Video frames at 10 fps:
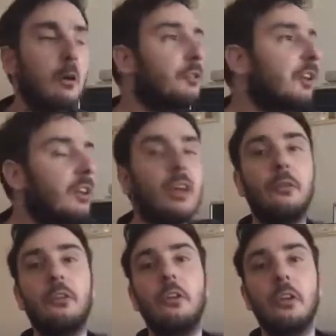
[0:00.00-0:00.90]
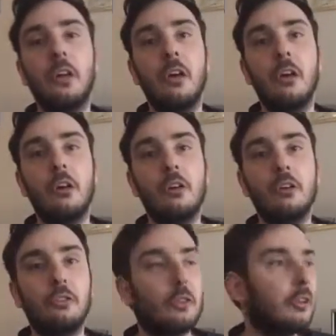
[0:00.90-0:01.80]
I was in London
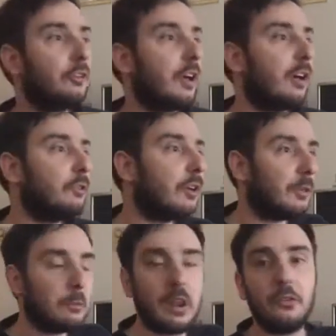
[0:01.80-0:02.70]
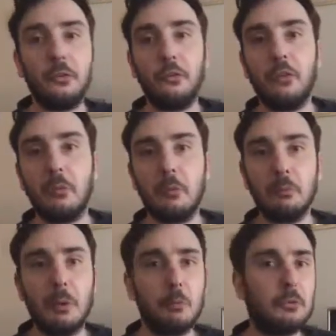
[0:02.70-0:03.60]
on Tuesday. I was at the Pleasance Theatre with
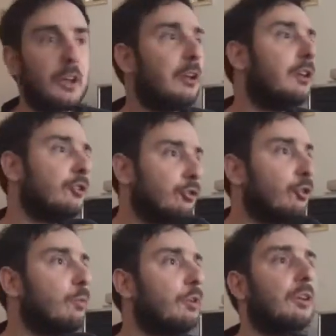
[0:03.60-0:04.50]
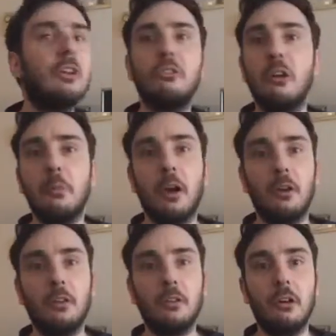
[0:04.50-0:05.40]
people saying, Sean, what are you going to do about
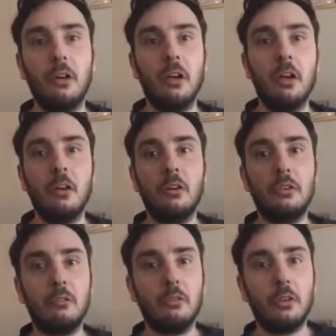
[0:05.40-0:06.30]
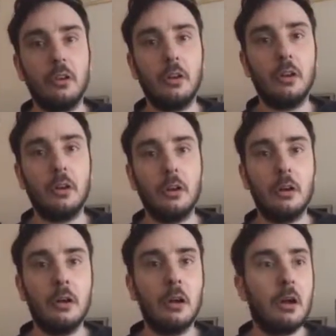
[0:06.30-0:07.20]
this guy? Yeah, what are you going to
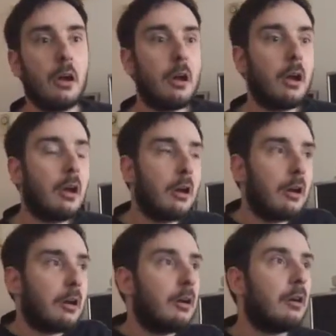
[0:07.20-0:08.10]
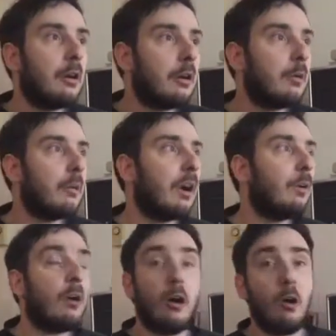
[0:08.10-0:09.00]
do? What's the next step?
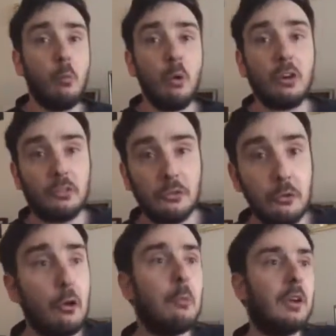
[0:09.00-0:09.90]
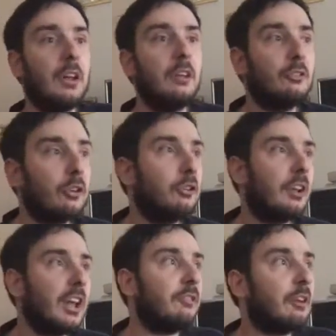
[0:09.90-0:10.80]
Well, I would normally just
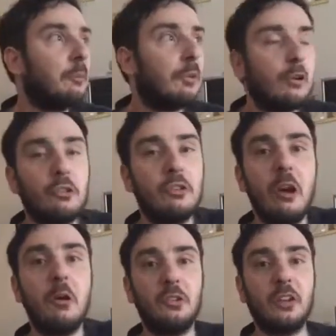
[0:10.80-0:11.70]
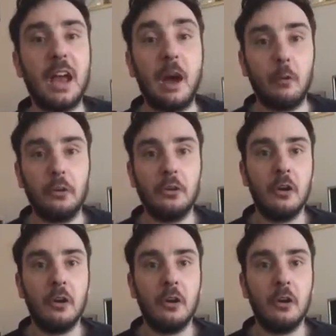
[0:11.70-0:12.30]
leave it because I know he's a coward.